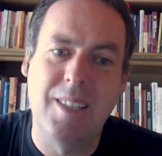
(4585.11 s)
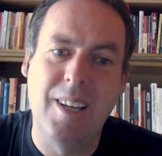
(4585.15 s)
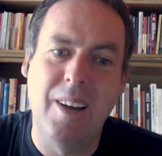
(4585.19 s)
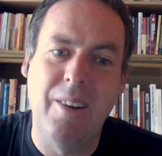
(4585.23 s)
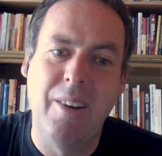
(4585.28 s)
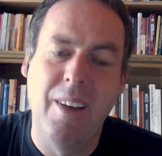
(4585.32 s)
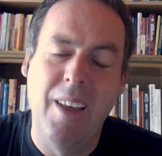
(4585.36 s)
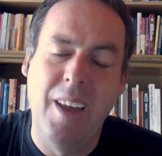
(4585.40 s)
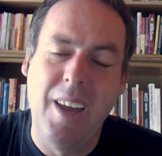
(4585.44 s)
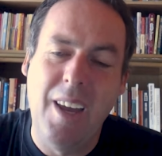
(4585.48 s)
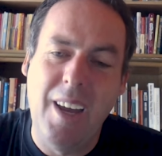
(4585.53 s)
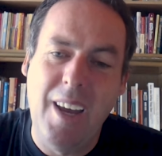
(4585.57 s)

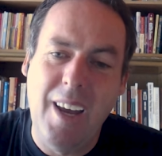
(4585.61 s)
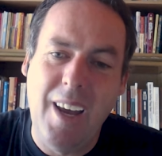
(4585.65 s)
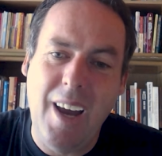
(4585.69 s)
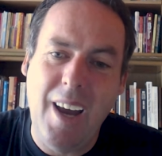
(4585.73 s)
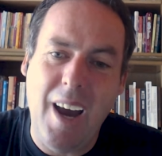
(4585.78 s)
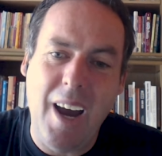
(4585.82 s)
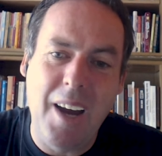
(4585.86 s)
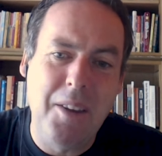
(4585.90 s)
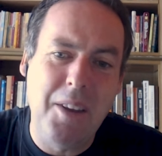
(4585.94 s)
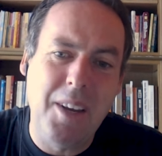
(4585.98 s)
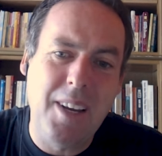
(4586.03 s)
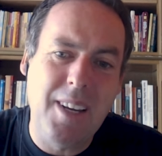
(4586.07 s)
Now,
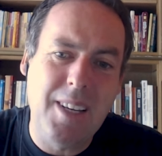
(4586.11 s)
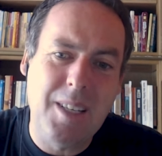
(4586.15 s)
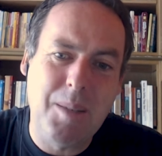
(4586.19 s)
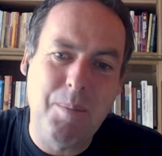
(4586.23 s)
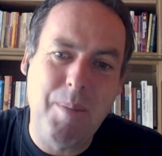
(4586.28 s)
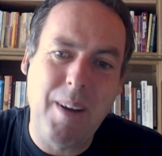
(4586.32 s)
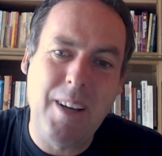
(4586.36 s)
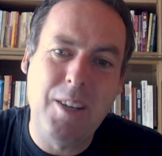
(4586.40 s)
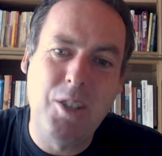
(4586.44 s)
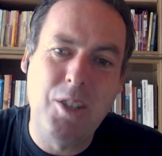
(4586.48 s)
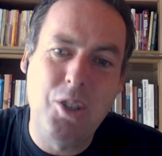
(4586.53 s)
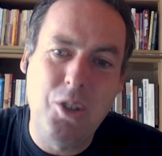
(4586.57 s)
I think he
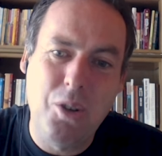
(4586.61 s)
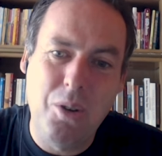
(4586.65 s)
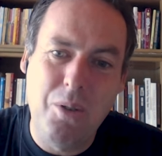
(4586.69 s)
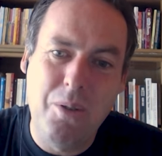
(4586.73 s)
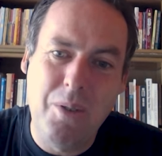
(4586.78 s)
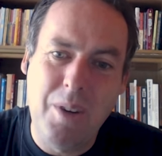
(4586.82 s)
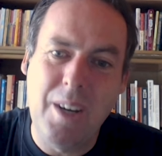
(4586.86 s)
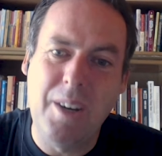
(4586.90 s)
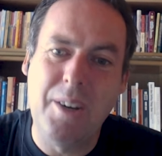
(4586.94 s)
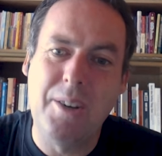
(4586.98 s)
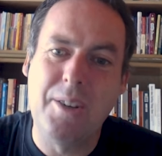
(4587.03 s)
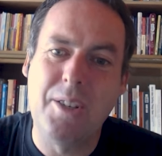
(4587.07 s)
spent two
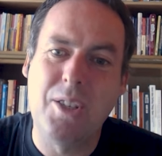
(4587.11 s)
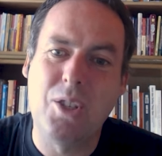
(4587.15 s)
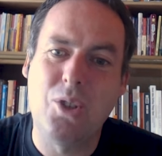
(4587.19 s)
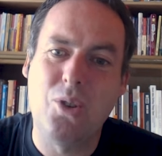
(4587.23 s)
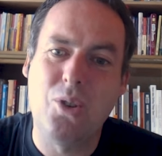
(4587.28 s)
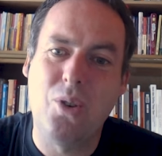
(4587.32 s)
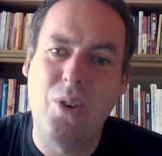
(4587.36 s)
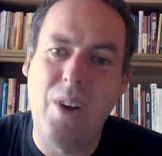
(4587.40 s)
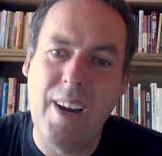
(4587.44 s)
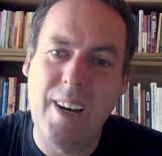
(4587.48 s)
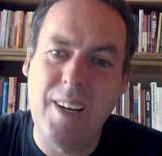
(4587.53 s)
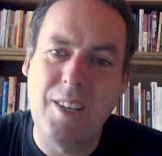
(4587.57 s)
years
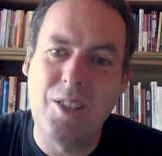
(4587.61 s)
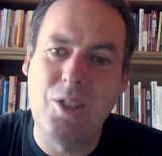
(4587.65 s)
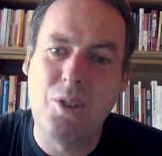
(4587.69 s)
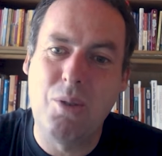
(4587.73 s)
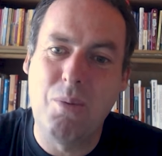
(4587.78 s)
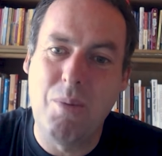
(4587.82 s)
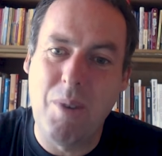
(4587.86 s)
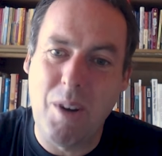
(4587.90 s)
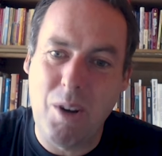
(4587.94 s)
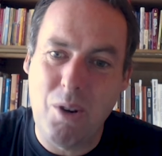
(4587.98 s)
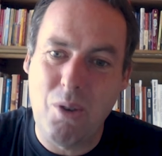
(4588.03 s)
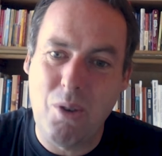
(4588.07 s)
trying to
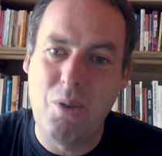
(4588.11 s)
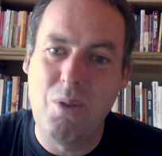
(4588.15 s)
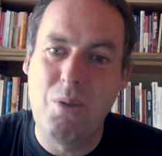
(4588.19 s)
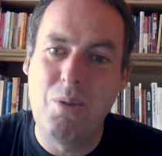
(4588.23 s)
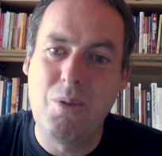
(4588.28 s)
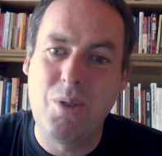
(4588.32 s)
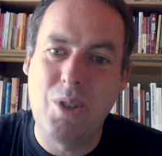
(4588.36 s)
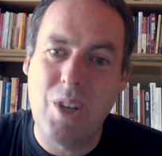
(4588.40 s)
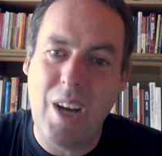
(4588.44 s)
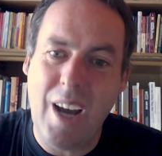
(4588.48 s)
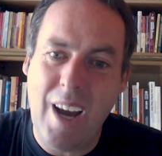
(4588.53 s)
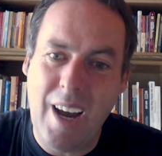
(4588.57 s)

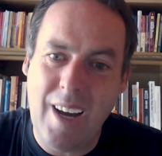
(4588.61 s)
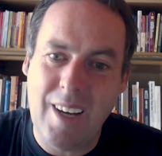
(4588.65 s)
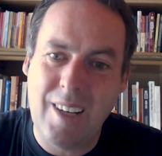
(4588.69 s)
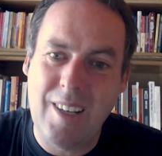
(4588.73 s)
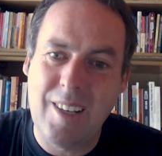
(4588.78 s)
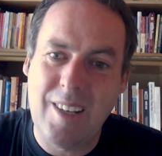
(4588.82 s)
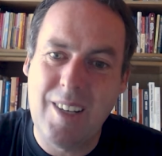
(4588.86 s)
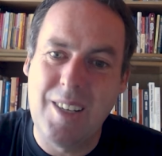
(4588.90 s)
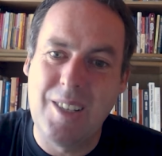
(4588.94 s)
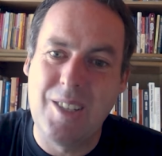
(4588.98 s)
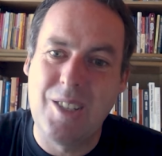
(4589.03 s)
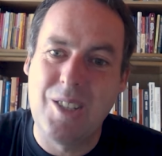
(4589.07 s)
recruit
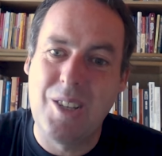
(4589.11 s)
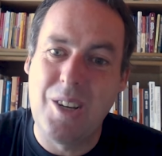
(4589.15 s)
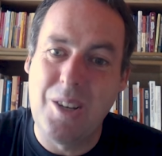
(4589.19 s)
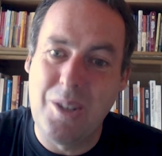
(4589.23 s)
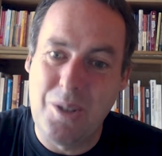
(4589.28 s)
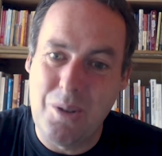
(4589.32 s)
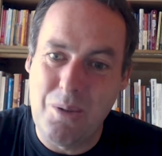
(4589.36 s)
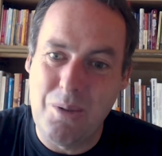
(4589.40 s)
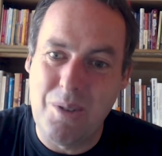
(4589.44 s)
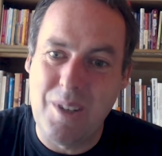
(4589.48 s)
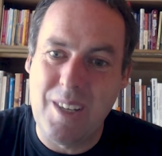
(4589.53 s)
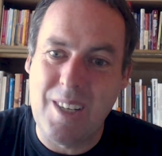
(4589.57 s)
athletes to
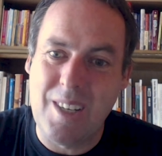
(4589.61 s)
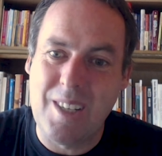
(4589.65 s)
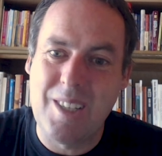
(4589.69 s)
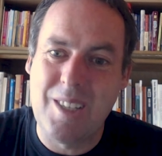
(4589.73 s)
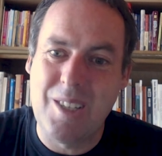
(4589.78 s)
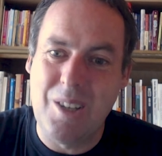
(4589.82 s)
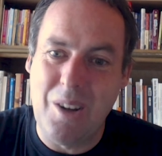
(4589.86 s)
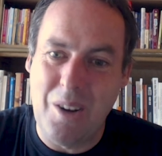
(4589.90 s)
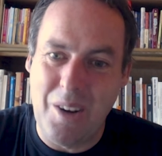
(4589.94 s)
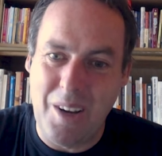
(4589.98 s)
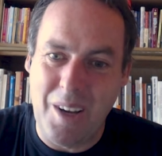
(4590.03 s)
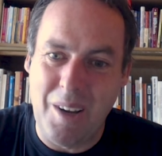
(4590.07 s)
do this
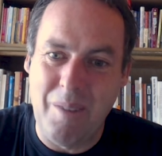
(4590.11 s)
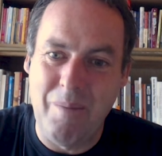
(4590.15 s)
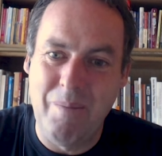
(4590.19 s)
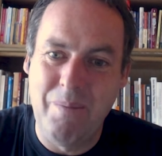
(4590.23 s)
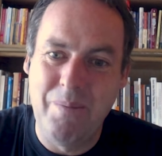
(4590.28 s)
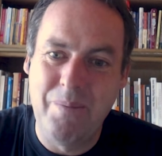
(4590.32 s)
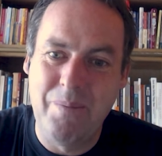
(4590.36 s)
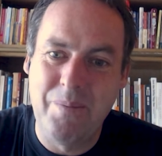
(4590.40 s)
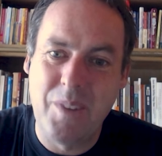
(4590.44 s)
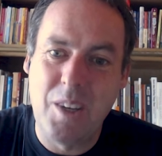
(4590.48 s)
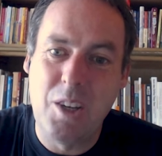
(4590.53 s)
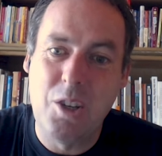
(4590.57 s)
study.
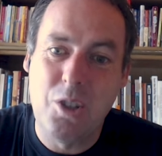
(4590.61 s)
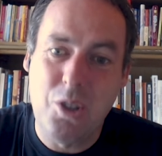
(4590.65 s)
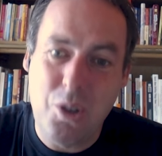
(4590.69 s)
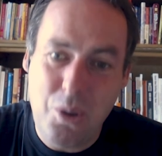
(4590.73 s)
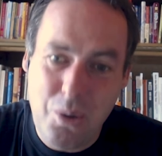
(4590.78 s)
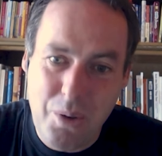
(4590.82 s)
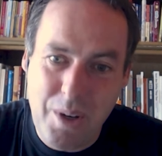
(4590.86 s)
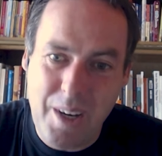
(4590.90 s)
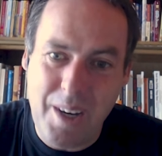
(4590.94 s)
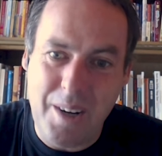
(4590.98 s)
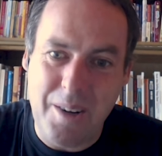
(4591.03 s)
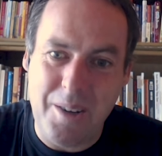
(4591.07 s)

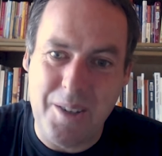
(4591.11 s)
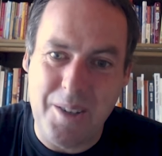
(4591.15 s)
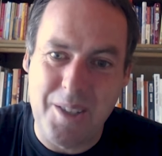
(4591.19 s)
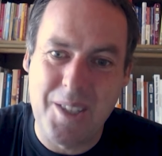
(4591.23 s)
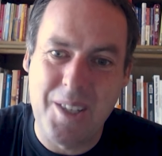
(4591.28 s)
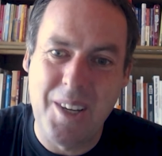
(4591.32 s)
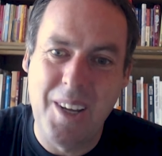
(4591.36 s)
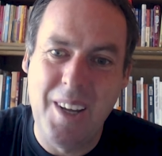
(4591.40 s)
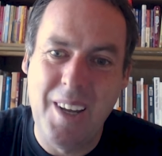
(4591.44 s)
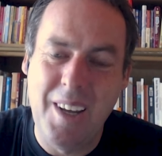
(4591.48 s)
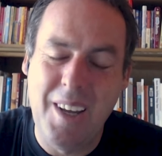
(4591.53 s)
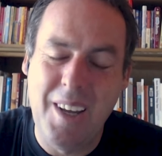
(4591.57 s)
Two years.